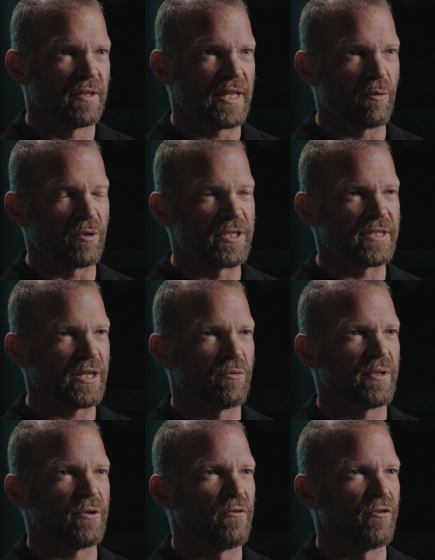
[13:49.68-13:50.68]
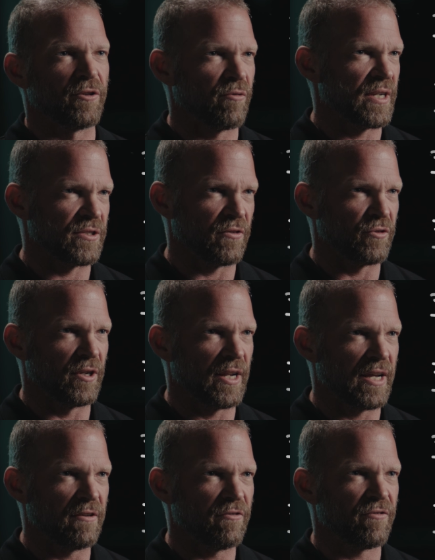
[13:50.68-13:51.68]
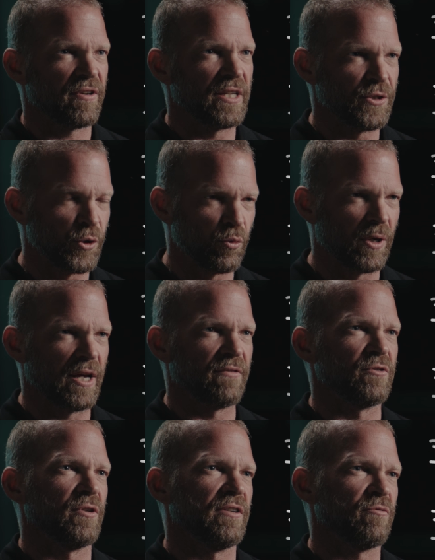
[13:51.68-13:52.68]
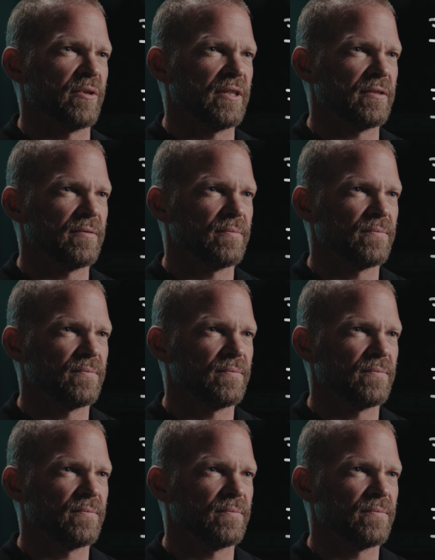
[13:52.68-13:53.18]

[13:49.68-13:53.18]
that will stick with you for the rest of your life and you will have to live with it.